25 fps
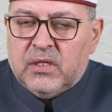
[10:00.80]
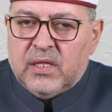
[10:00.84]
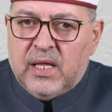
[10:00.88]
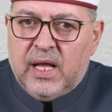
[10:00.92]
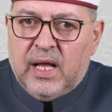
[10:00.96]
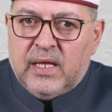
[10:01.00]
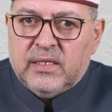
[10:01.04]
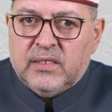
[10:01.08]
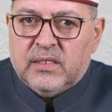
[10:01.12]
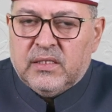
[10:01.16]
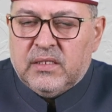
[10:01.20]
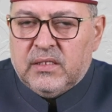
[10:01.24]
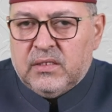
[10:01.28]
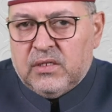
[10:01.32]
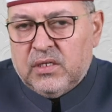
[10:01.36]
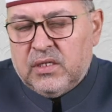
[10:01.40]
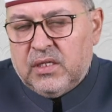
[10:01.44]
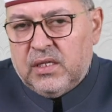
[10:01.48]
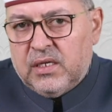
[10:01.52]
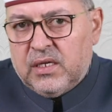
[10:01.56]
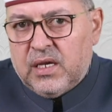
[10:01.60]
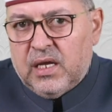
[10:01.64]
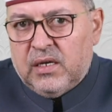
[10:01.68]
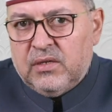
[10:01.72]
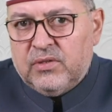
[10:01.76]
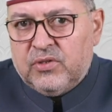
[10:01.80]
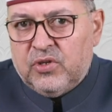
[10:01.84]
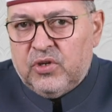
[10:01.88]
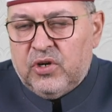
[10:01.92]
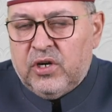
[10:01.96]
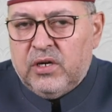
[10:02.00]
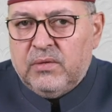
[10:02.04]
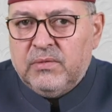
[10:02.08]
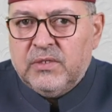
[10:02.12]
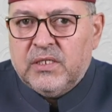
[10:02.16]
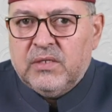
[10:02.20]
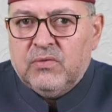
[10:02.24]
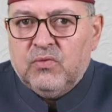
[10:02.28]
as technical
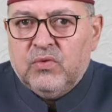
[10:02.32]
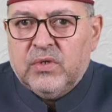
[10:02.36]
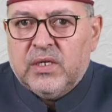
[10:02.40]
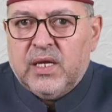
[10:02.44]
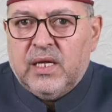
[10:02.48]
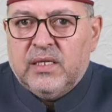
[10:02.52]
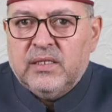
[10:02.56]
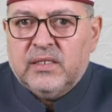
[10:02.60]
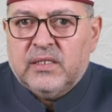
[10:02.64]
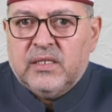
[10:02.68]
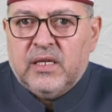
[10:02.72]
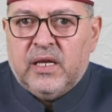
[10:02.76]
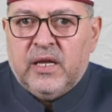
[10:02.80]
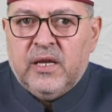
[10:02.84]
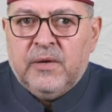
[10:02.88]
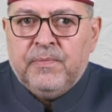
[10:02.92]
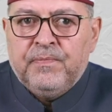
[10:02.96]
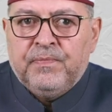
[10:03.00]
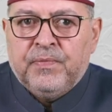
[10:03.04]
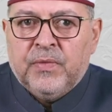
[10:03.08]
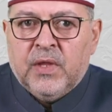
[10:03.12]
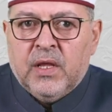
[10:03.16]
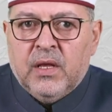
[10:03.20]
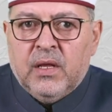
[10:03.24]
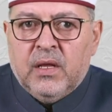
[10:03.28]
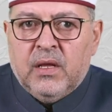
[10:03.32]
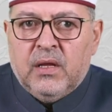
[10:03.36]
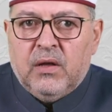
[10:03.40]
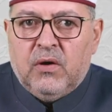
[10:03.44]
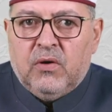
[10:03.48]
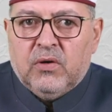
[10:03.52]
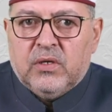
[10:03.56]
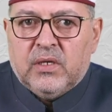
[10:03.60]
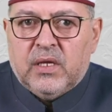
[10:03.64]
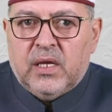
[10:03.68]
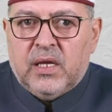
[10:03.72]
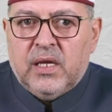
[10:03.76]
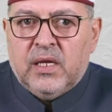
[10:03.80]
terms, we can say,
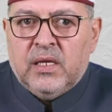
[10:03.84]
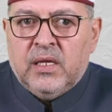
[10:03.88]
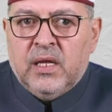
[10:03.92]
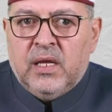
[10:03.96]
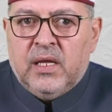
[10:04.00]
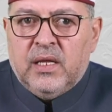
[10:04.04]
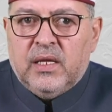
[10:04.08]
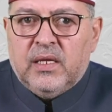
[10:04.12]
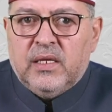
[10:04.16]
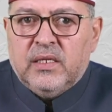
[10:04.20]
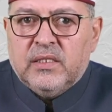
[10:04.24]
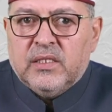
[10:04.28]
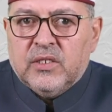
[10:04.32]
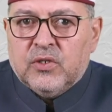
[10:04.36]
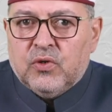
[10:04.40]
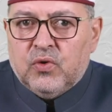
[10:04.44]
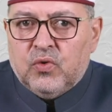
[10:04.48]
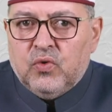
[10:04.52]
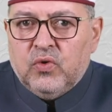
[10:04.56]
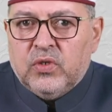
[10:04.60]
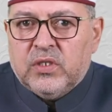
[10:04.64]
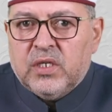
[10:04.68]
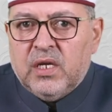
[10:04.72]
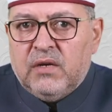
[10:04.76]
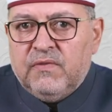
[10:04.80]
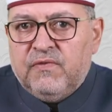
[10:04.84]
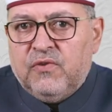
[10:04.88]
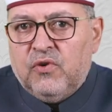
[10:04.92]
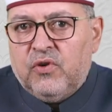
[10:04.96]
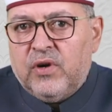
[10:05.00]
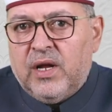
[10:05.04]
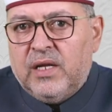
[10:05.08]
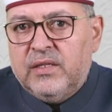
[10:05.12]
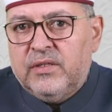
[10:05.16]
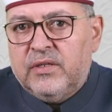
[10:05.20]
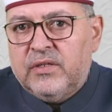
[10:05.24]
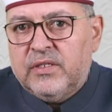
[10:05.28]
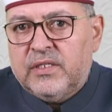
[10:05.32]
okay, is crucial
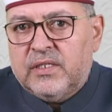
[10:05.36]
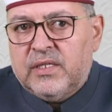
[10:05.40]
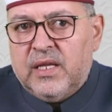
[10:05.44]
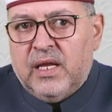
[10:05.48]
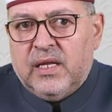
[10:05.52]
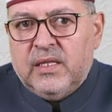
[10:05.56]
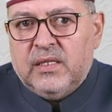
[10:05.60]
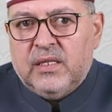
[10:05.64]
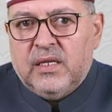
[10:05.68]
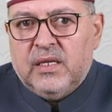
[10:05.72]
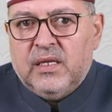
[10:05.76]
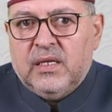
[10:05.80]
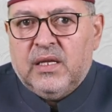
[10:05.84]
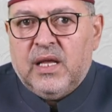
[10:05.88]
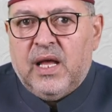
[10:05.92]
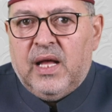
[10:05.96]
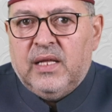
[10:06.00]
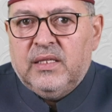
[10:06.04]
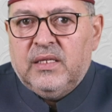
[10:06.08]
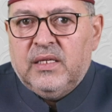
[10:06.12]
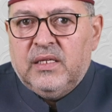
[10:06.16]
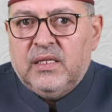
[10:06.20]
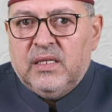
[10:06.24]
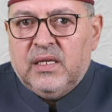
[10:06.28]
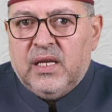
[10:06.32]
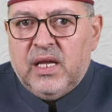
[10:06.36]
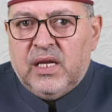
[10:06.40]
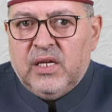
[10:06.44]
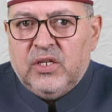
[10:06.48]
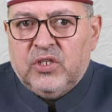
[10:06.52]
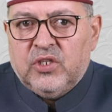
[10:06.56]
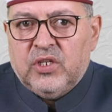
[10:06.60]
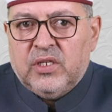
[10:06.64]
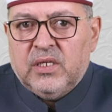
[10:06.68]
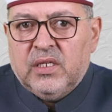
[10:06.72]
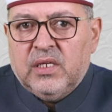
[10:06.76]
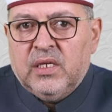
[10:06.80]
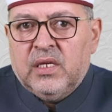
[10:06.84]
for understanding and
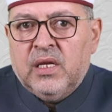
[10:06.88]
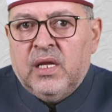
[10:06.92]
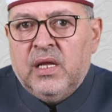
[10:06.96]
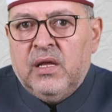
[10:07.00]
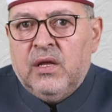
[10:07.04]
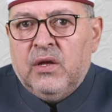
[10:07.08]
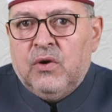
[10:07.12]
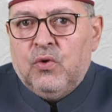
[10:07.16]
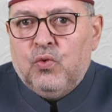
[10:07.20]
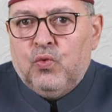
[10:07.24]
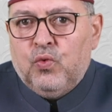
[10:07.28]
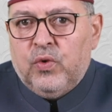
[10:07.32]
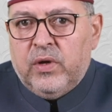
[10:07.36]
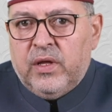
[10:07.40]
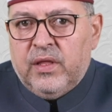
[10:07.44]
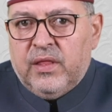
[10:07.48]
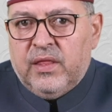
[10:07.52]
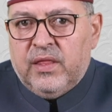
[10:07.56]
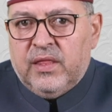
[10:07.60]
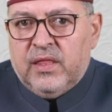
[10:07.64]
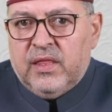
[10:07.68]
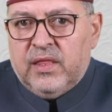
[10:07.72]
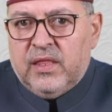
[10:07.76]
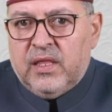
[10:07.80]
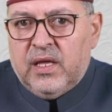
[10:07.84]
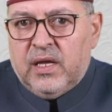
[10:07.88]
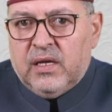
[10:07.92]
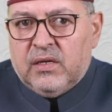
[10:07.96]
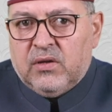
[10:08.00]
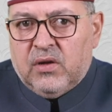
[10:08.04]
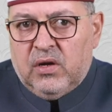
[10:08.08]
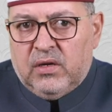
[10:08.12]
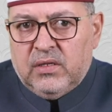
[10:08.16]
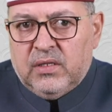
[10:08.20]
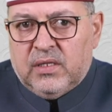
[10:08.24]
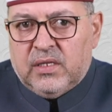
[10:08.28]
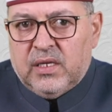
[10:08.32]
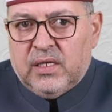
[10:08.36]
engaging with the
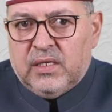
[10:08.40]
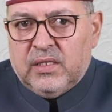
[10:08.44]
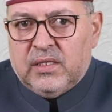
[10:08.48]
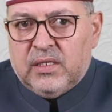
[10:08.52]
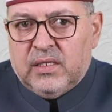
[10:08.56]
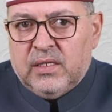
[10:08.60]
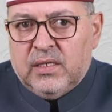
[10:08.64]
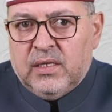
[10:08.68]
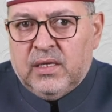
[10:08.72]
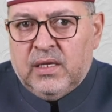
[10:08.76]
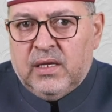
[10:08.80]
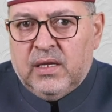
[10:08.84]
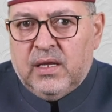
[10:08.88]
content.